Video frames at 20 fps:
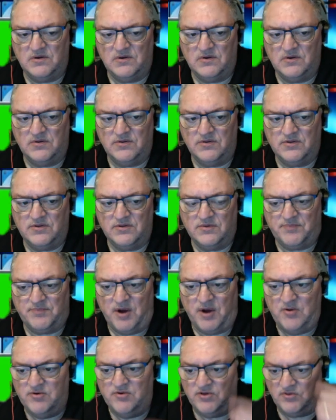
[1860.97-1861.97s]
the
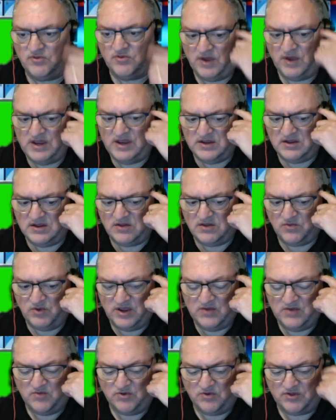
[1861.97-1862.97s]
bonus week this
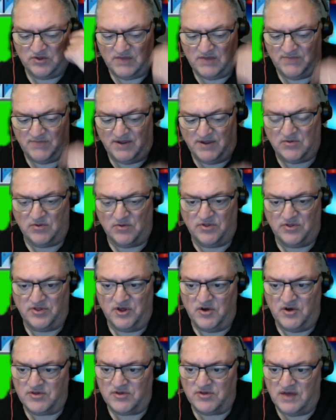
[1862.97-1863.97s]
week will take place on
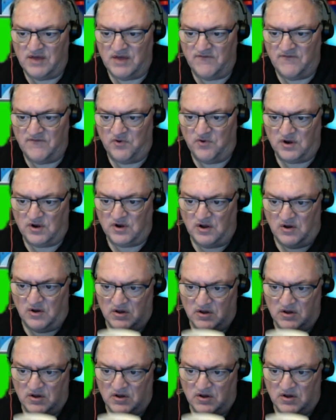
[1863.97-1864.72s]
Thursday at 4 o'clock.